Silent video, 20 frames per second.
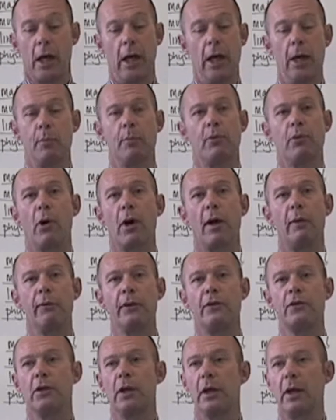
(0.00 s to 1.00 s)
in
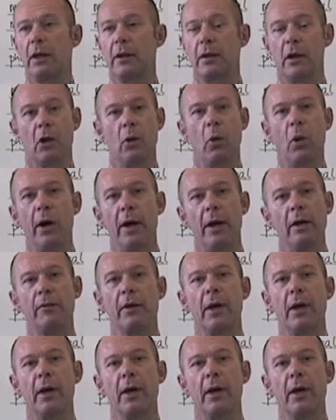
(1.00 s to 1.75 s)
privacy, in the quiet